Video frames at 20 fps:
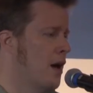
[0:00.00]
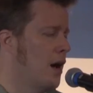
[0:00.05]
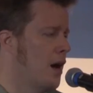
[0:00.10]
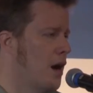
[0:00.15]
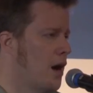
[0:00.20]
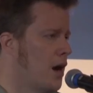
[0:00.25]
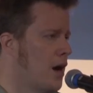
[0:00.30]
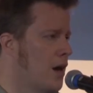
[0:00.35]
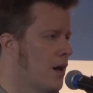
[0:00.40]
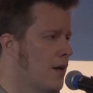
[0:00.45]

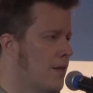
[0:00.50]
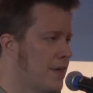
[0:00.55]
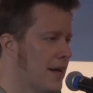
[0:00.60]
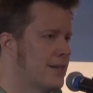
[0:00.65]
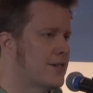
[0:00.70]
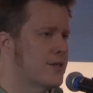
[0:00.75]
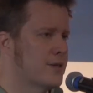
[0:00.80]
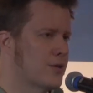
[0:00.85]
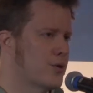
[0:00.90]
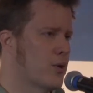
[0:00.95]

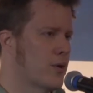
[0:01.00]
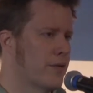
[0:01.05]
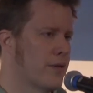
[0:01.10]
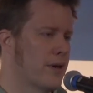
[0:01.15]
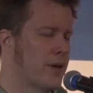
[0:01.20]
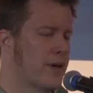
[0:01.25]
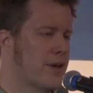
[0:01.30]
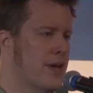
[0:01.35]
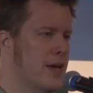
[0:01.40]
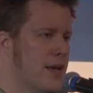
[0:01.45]
That's the sort of
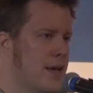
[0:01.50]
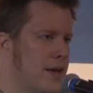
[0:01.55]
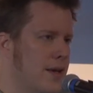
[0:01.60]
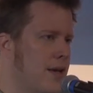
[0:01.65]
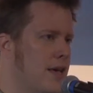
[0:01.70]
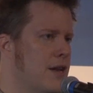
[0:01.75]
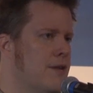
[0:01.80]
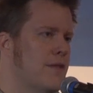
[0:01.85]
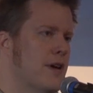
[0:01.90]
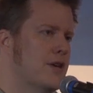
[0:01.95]
the
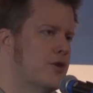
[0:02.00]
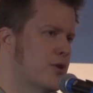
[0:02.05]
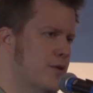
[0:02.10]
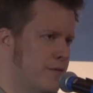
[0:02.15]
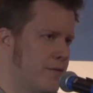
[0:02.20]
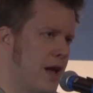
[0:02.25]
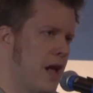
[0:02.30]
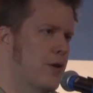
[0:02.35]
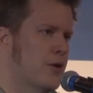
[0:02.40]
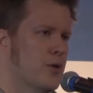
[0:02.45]

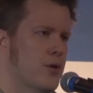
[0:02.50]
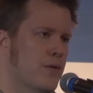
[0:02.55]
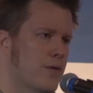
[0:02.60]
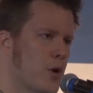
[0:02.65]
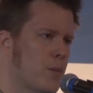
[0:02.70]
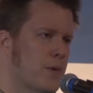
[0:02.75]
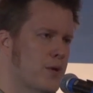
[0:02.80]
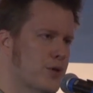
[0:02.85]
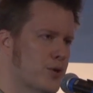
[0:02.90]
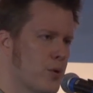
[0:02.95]
innovation value of
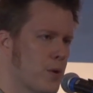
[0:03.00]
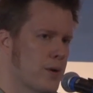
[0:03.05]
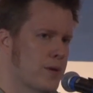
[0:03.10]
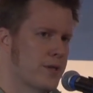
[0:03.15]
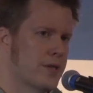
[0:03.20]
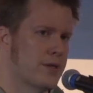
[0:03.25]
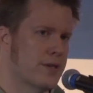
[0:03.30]
open source,